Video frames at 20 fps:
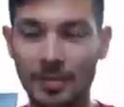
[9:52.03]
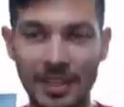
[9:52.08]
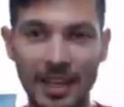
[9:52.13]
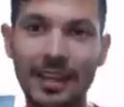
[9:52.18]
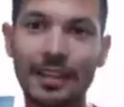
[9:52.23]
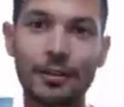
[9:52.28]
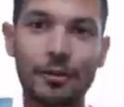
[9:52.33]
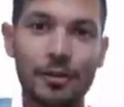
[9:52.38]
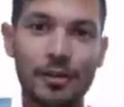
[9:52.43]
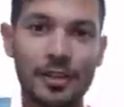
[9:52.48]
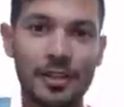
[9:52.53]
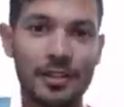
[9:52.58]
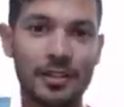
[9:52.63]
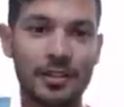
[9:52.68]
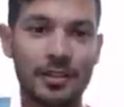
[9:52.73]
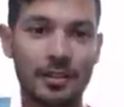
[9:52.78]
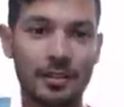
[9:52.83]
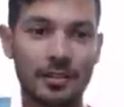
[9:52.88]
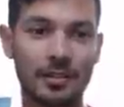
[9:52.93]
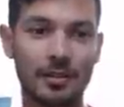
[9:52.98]
telling you
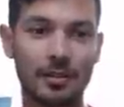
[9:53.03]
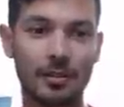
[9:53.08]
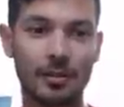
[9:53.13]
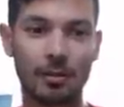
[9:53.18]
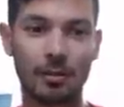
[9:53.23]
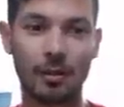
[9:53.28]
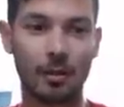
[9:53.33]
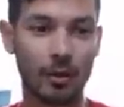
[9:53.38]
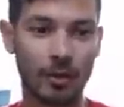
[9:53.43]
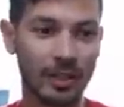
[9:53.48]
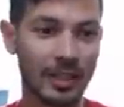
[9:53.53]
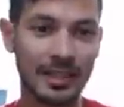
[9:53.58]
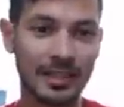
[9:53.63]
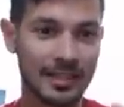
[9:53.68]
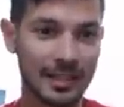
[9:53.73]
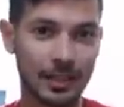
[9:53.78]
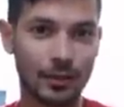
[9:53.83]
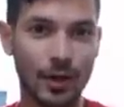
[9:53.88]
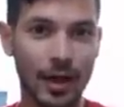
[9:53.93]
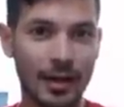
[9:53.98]
this, or at least
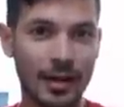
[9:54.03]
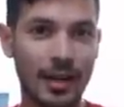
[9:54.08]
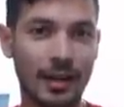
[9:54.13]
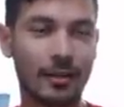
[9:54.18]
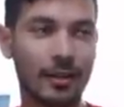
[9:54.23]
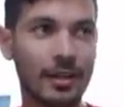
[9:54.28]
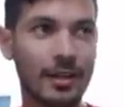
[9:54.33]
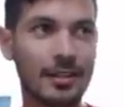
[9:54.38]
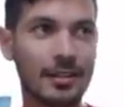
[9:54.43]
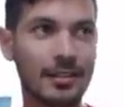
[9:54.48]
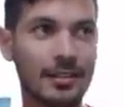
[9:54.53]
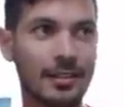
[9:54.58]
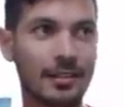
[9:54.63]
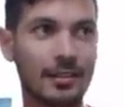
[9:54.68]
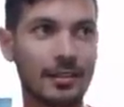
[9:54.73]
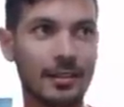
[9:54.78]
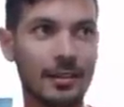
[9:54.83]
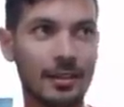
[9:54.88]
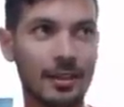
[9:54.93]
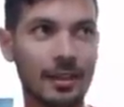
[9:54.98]
this right now, is,
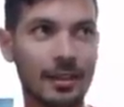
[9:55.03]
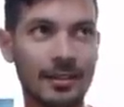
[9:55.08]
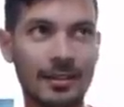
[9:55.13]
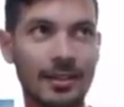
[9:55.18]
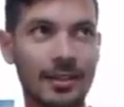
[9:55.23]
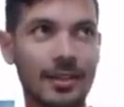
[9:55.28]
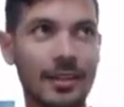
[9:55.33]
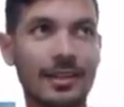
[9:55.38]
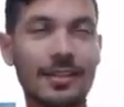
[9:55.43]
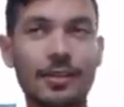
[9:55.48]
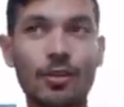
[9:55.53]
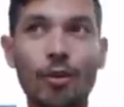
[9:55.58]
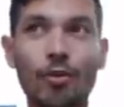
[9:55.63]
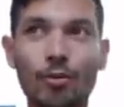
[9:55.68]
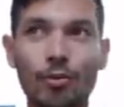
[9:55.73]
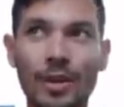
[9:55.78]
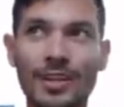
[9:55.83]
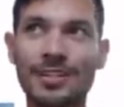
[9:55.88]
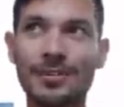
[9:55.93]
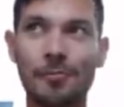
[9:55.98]
is that there's no
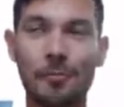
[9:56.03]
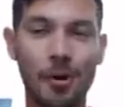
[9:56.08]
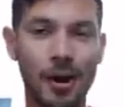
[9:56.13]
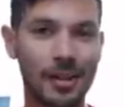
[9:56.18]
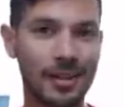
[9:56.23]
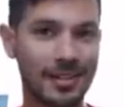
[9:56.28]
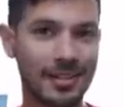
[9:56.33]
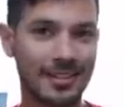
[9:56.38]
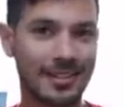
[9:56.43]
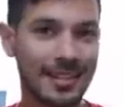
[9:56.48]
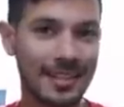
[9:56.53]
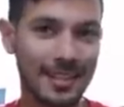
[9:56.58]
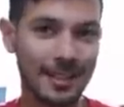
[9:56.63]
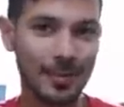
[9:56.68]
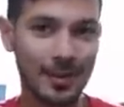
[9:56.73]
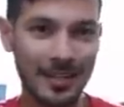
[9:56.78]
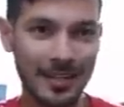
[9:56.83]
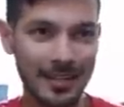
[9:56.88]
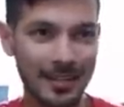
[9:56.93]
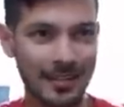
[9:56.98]
reason why this needs to
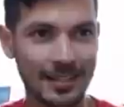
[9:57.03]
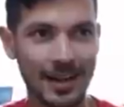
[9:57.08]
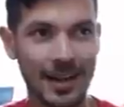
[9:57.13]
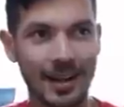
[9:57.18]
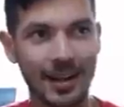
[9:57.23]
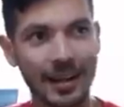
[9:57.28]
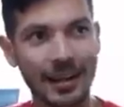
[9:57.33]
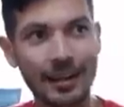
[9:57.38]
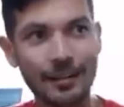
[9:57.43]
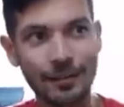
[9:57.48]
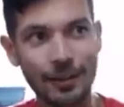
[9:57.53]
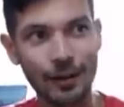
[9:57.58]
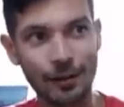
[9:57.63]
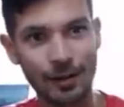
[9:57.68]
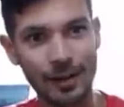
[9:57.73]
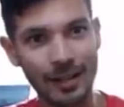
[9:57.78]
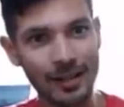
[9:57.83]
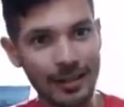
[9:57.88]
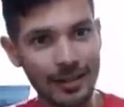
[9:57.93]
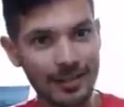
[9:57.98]
be in the dark. And if there
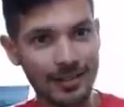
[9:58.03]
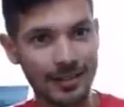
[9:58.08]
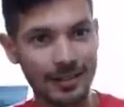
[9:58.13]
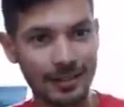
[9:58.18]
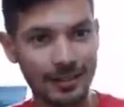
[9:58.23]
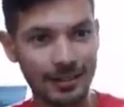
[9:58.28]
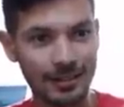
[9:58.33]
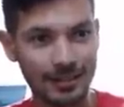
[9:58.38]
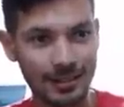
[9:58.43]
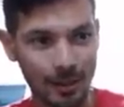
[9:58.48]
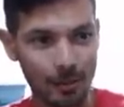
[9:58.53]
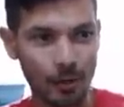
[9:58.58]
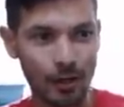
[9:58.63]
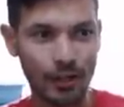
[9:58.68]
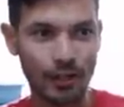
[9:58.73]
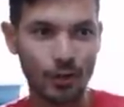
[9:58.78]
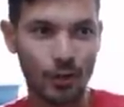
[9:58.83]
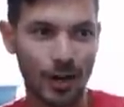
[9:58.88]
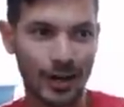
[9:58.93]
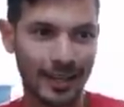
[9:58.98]
is somebody
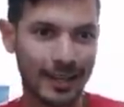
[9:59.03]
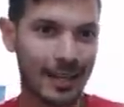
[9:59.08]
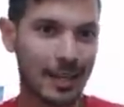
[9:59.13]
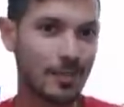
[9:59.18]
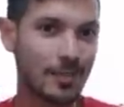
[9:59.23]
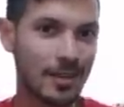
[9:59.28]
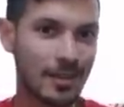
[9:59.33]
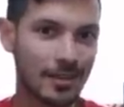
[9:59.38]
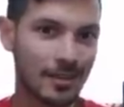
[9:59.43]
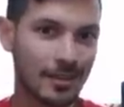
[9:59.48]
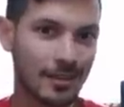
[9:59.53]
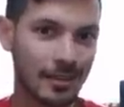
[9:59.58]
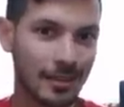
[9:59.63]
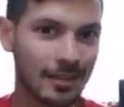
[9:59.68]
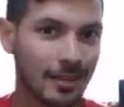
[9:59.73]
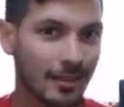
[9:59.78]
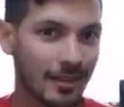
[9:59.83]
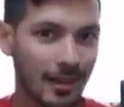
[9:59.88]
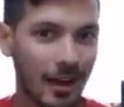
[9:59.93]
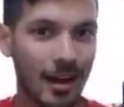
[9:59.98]
trying to keep this
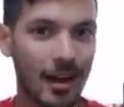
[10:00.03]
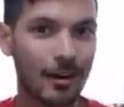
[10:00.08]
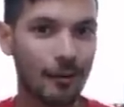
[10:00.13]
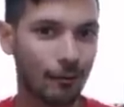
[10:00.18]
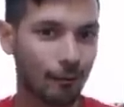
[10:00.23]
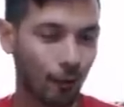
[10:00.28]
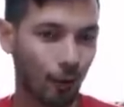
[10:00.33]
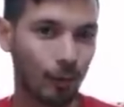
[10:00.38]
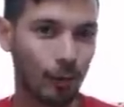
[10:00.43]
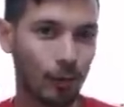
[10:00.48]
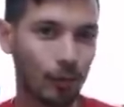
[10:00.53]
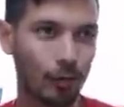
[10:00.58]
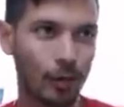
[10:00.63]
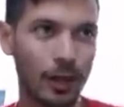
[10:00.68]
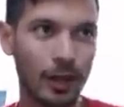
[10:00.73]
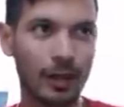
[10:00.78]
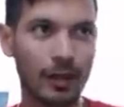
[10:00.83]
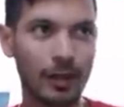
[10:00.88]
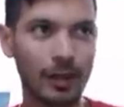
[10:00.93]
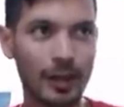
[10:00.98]
in the dark from you,
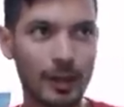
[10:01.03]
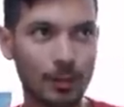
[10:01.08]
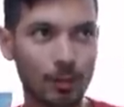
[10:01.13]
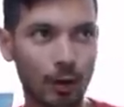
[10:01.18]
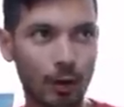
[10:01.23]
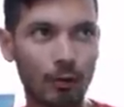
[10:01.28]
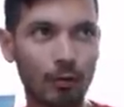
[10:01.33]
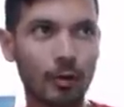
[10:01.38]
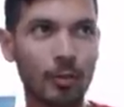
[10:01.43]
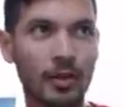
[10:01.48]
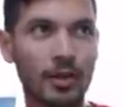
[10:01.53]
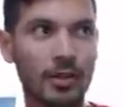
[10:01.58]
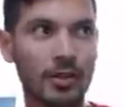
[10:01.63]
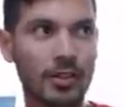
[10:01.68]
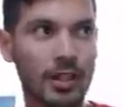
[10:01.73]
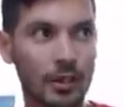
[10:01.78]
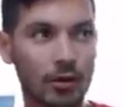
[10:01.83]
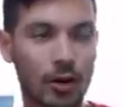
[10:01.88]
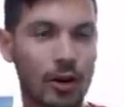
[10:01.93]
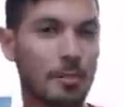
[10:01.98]
it's probably because
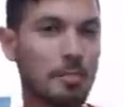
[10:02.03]
they're trying